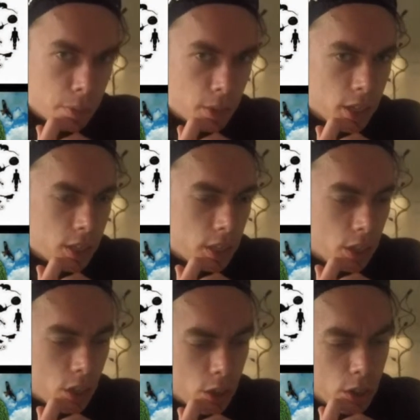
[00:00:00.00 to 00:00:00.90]

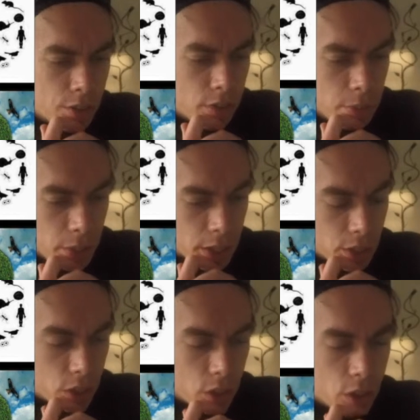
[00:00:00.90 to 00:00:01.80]
embracing all living
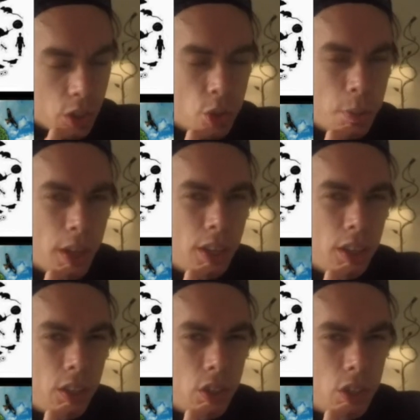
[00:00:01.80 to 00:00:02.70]
beings on this
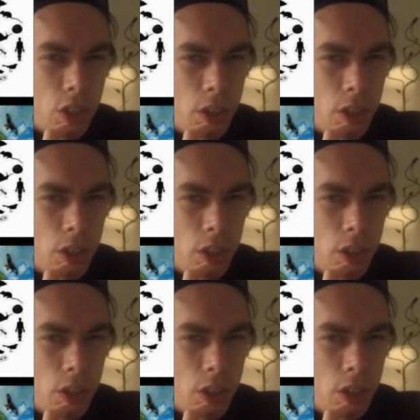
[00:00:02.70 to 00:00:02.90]
planet.